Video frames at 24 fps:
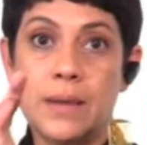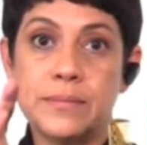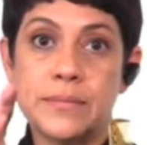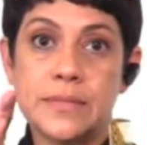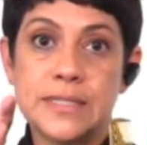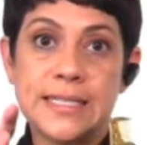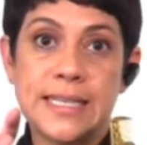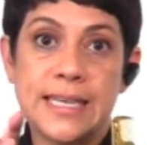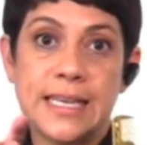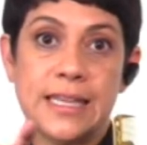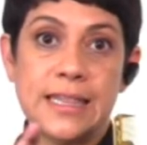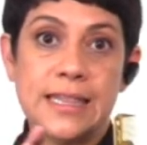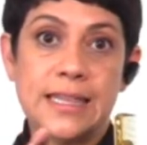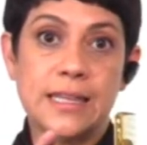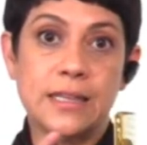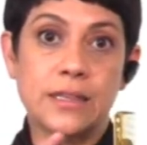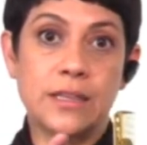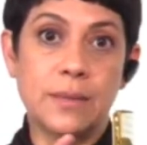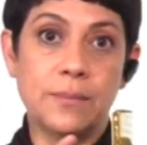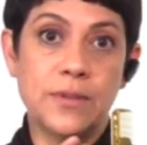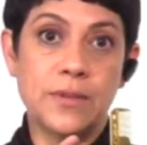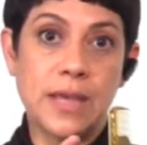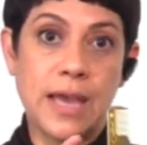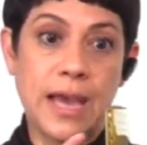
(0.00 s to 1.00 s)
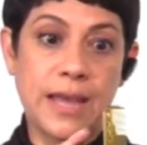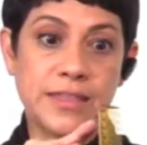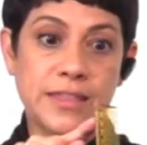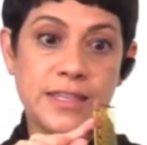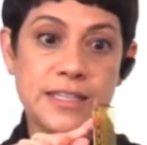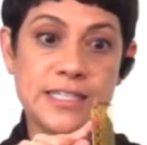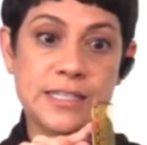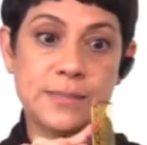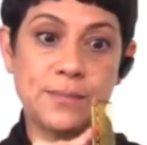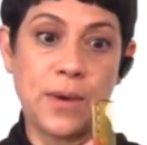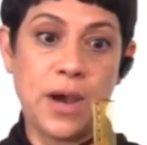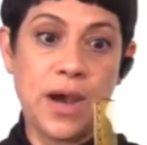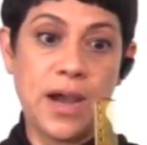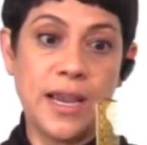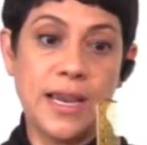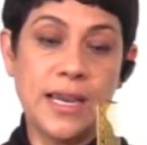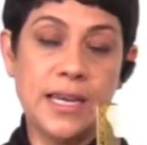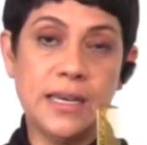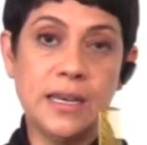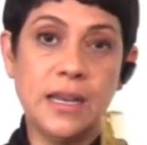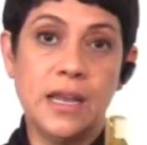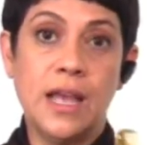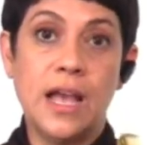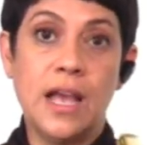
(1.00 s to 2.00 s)
teeth at the
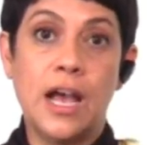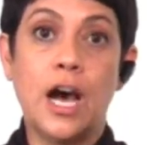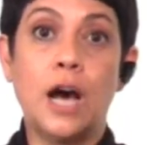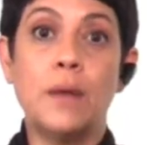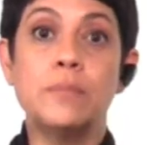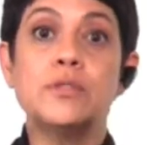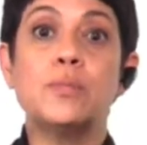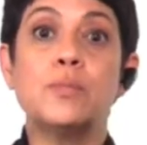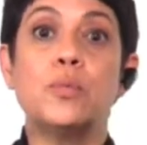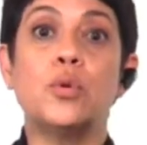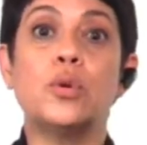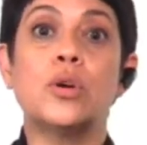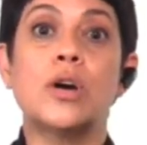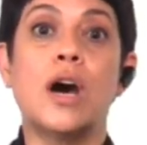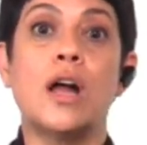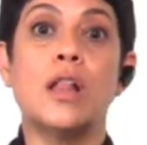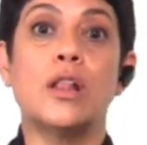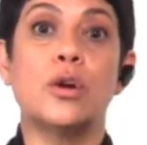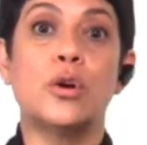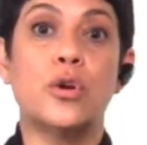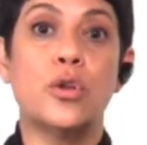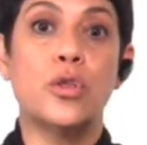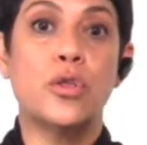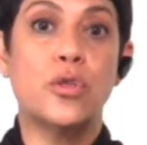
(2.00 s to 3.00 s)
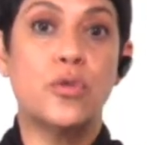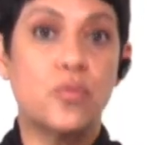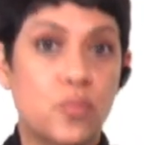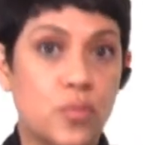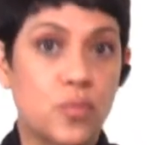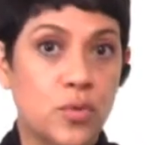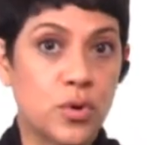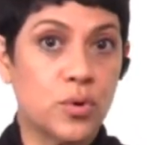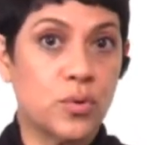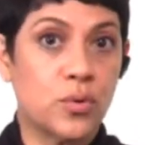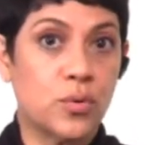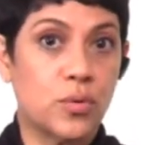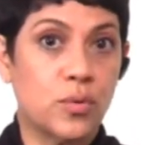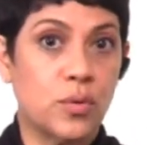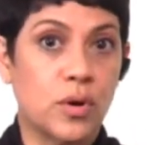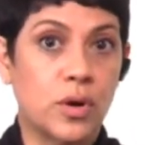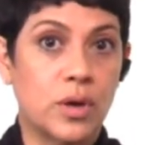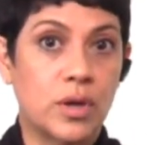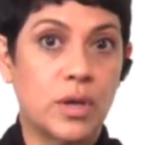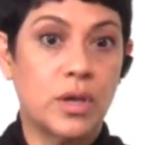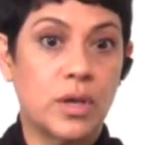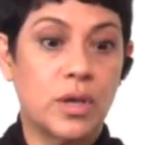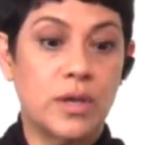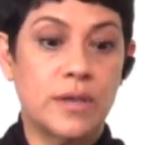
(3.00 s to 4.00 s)
spine helps pull color through.
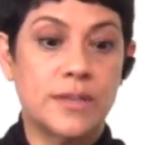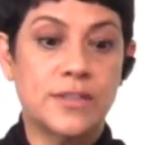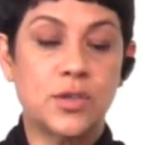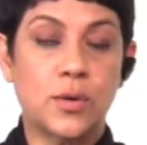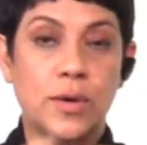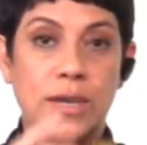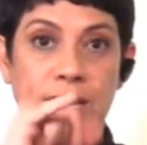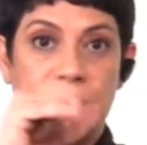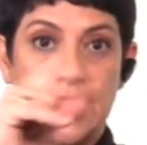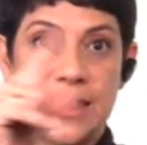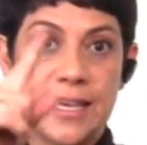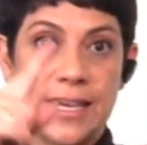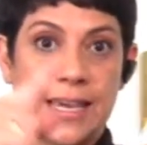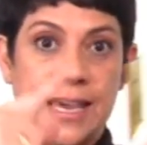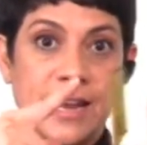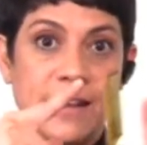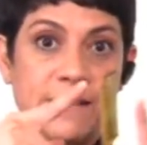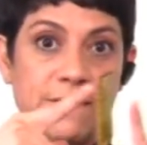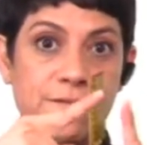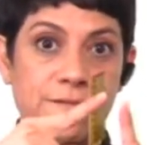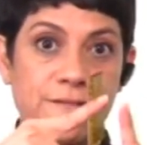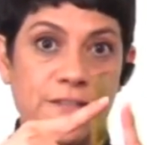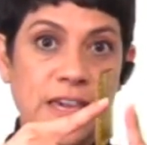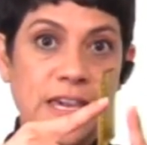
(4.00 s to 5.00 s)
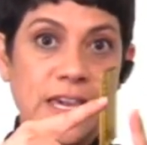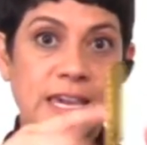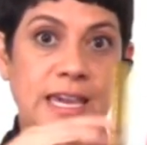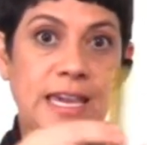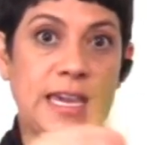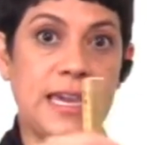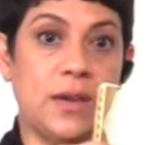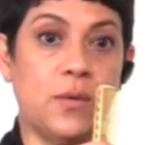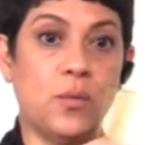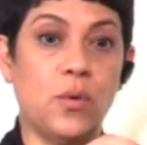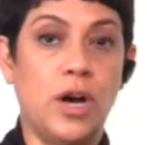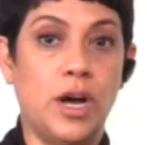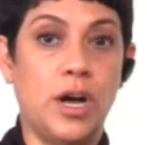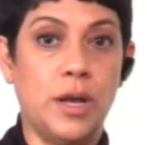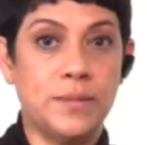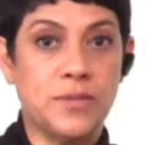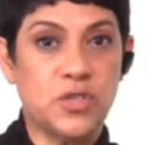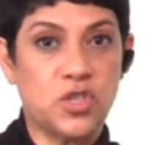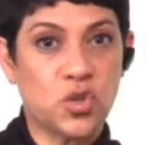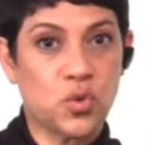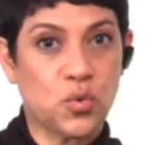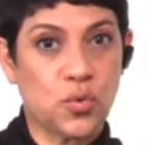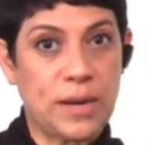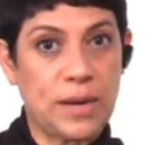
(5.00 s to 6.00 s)
So anything at a V will help
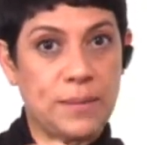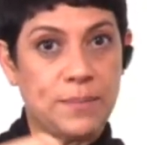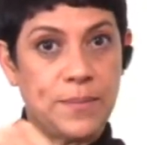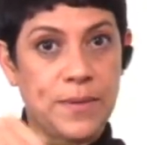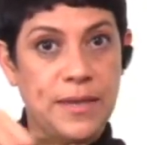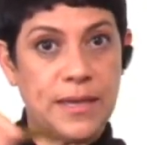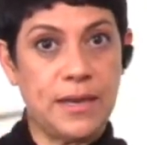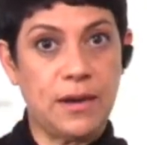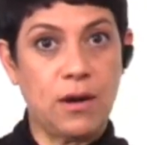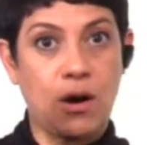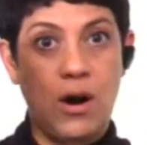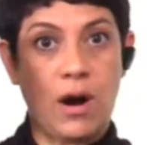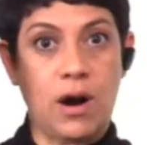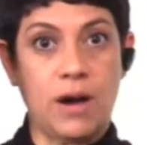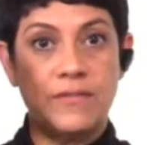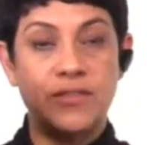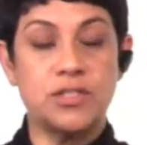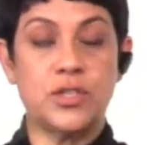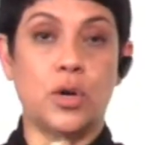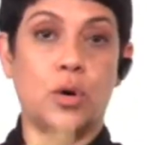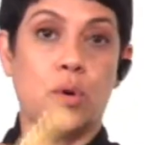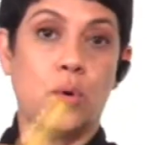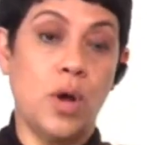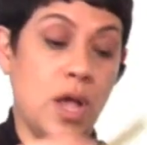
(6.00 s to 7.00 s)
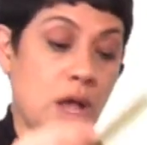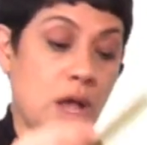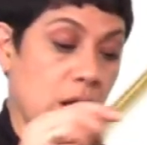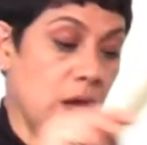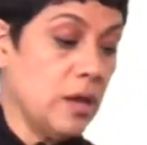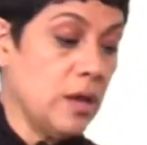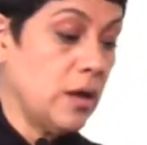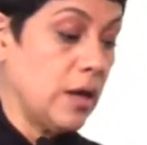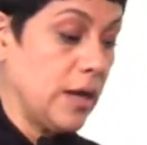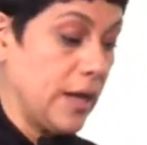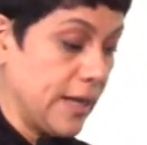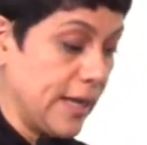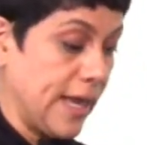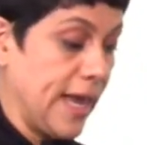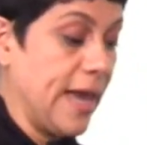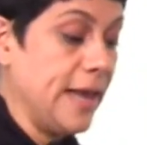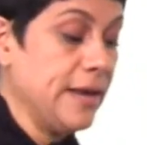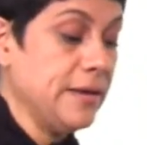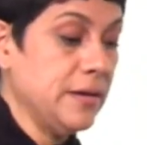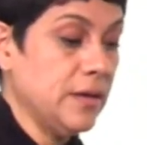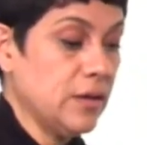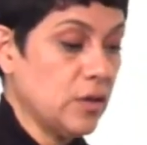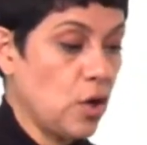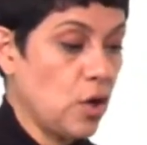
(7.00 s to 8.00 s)
scrape it off. So
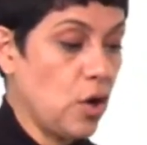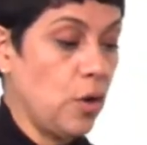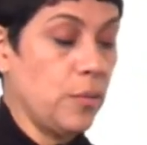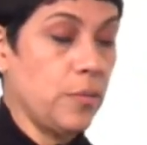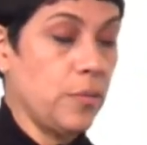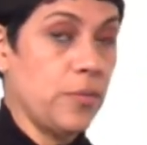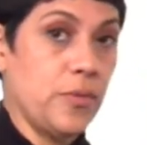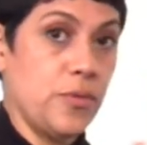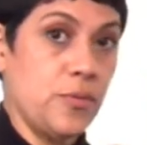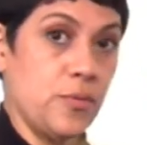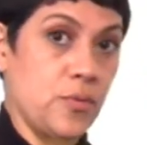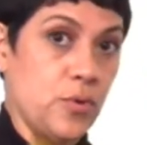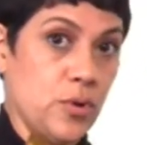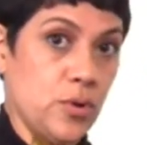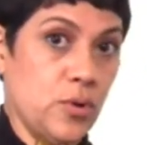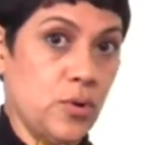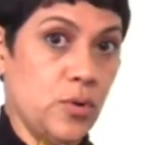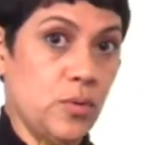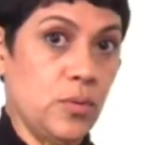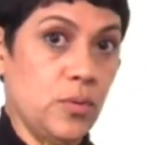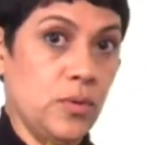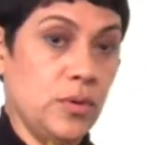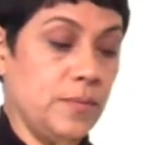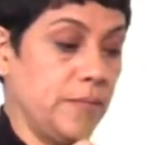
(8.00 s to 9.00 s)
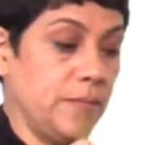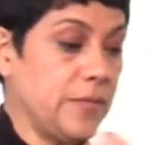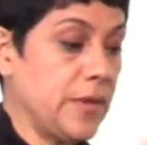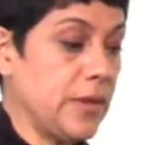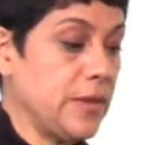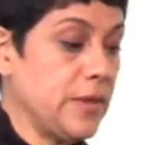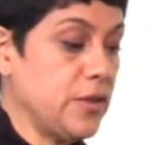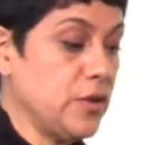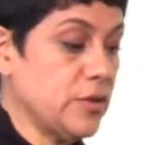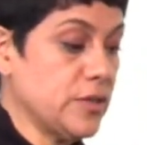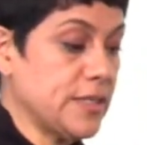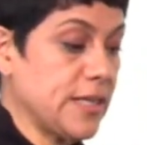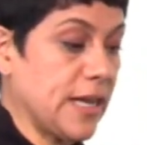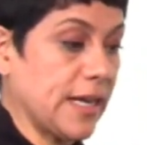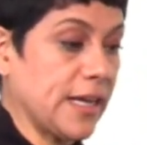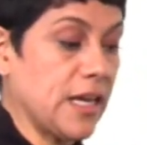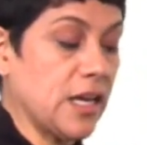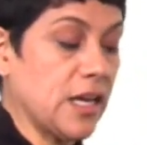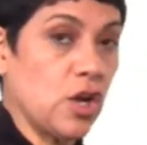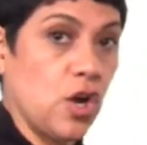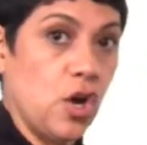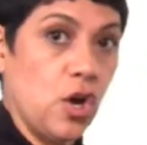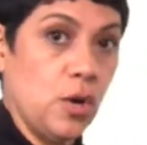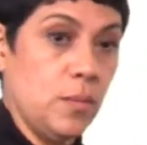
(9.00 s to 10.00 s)
again, comb through your
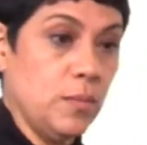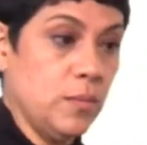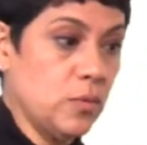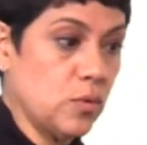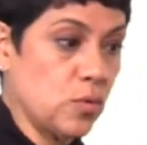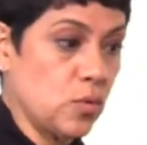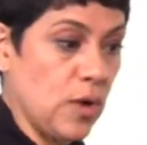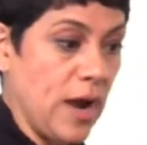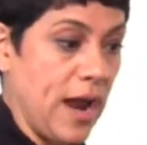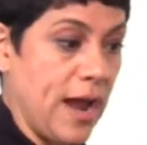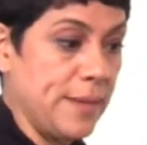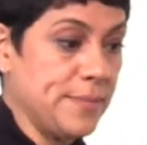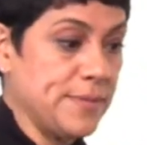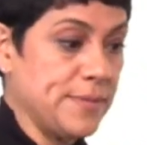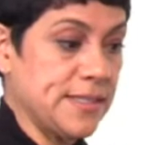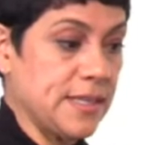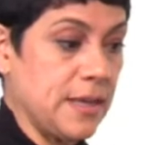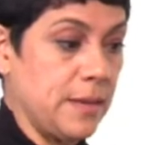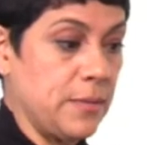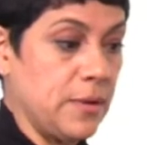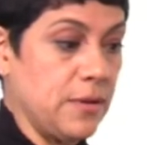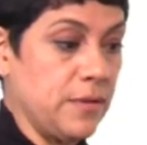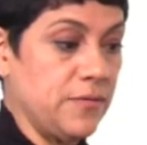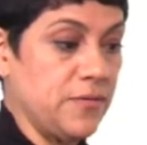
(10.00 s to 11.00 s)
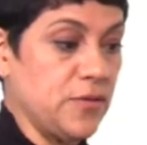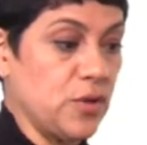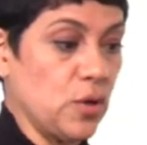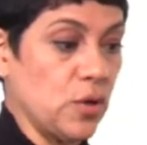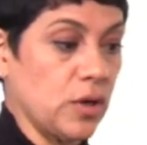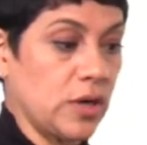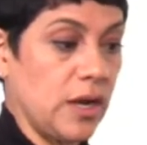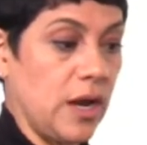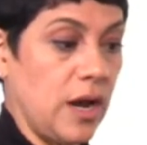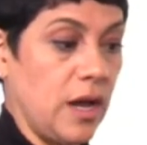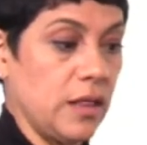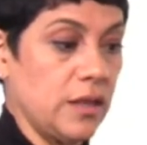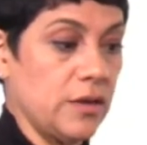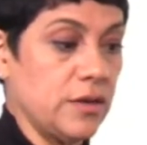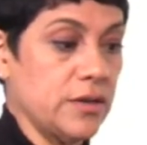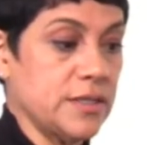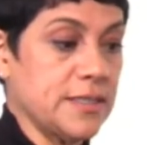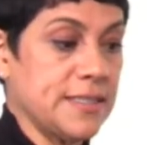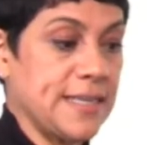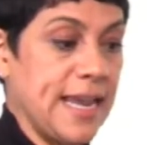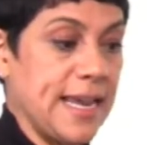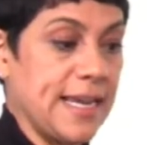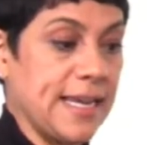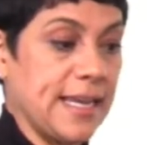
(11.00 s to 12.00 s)
second comb, grab some of your color,
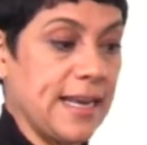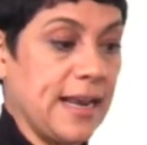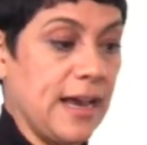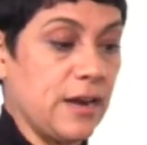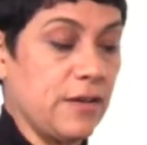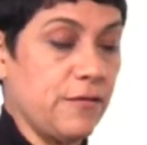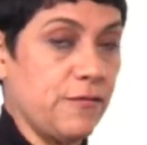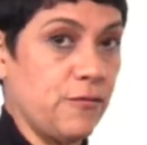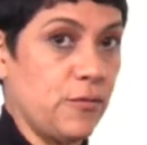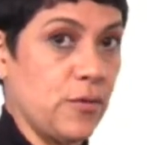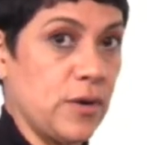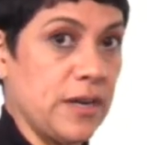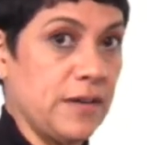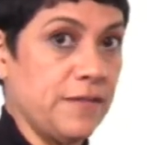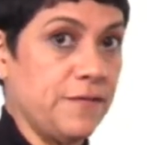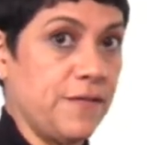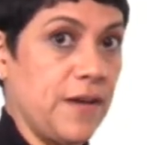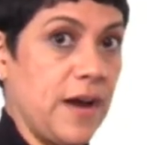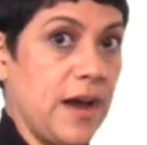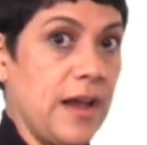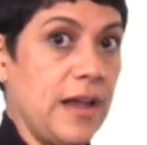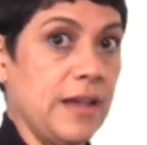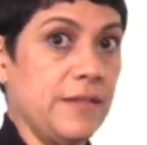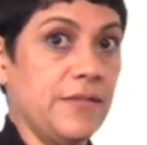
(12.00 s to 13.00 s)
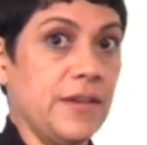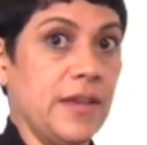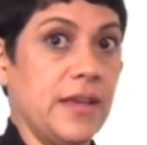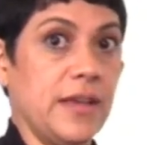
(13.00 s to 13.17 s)
take it out of 45